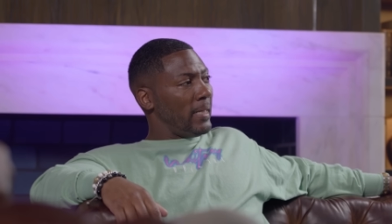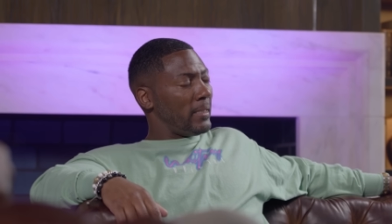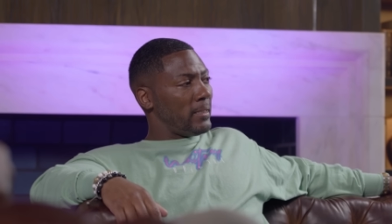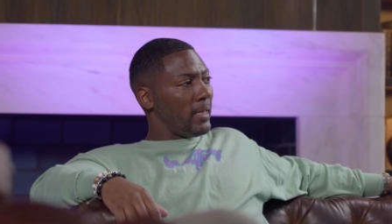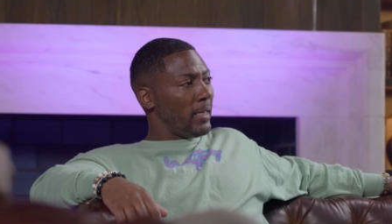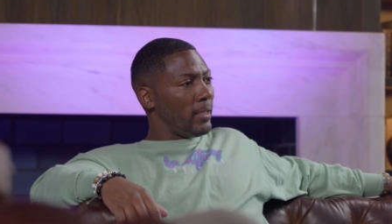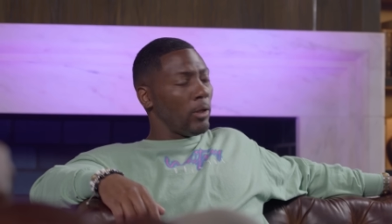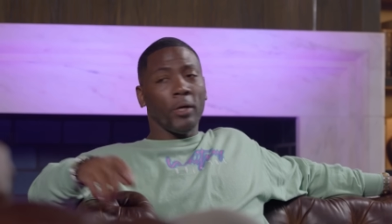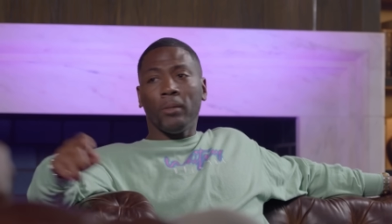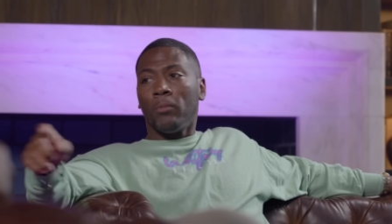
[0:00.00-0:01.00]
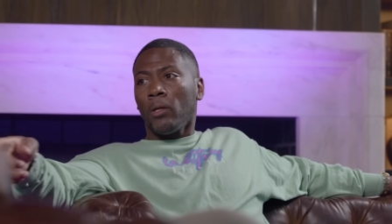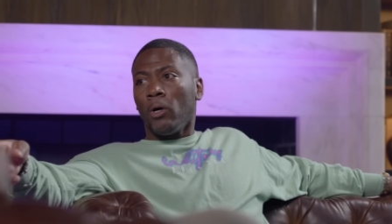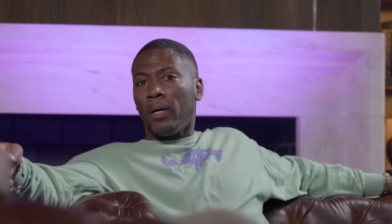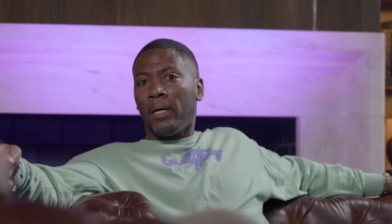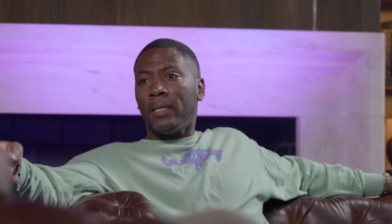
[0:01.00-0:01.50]
At the time, Lawyer
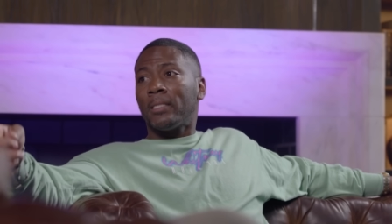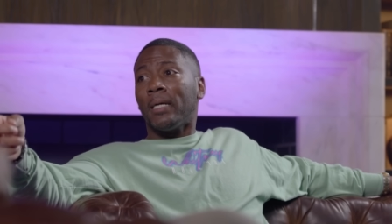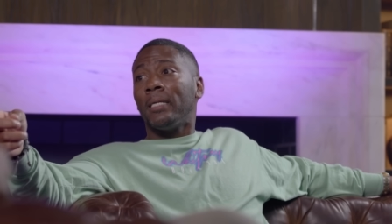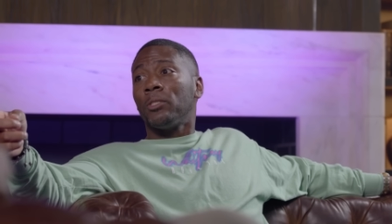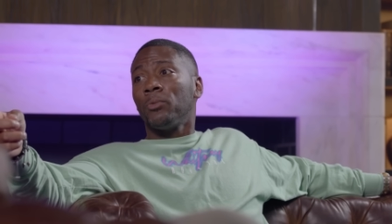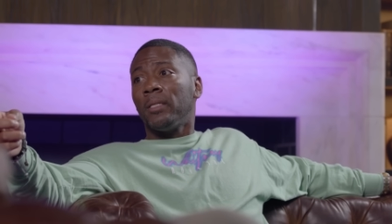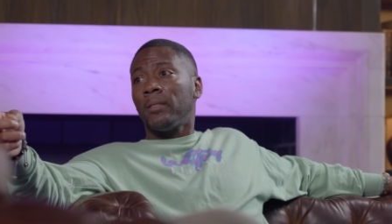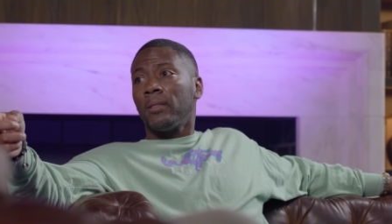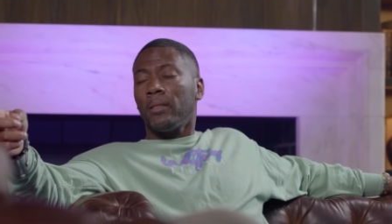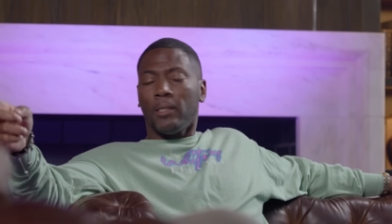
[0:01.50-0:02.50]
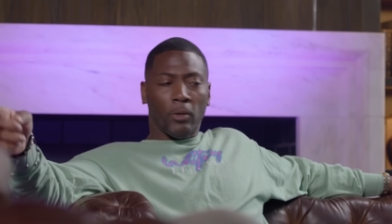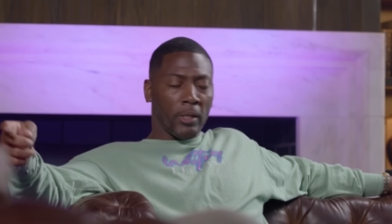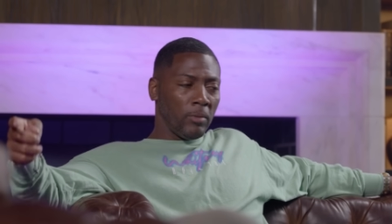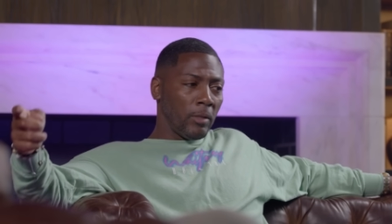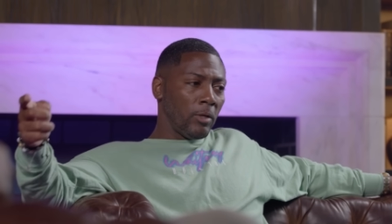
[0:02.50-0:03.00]
Malloy signs with
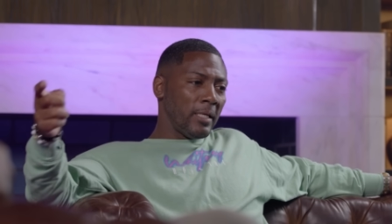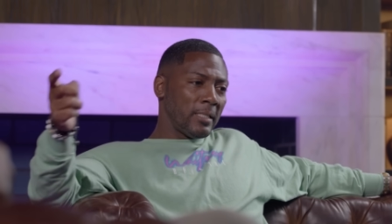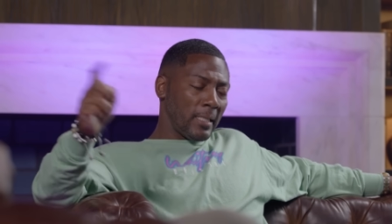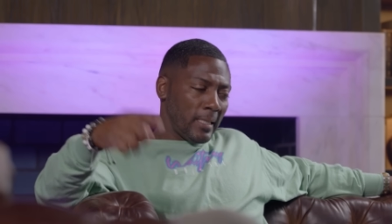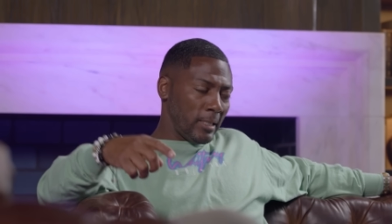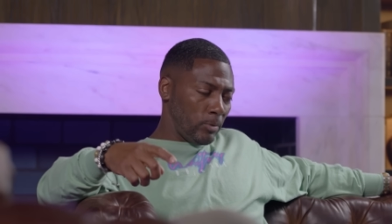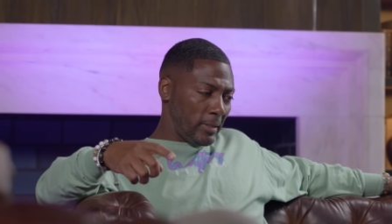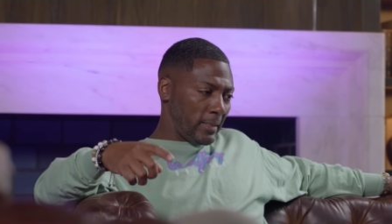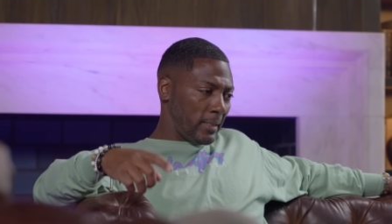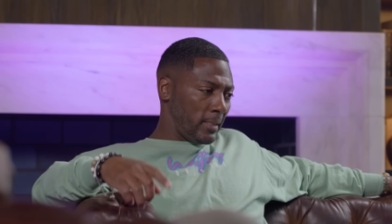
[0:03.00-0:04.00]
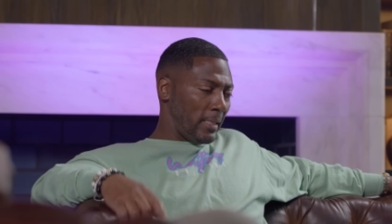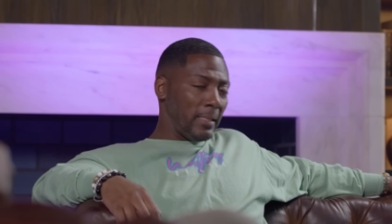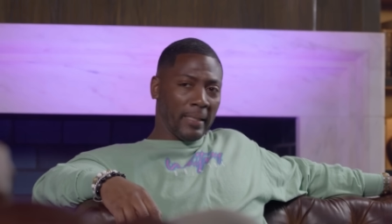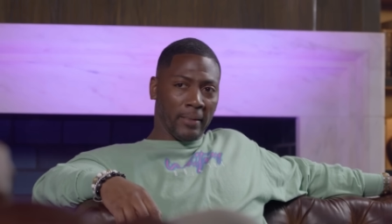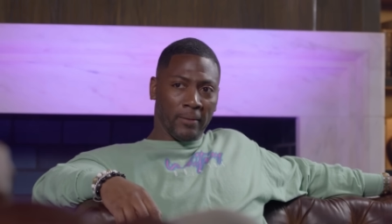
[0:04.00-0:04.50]

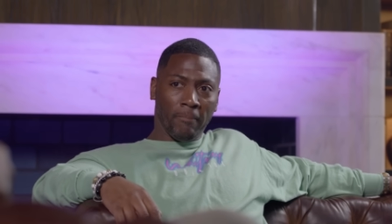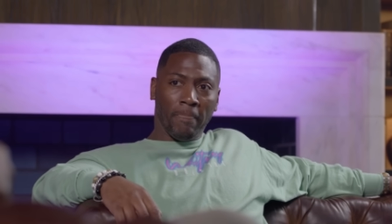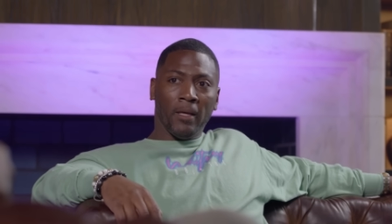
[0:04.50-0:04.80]
Atlanta,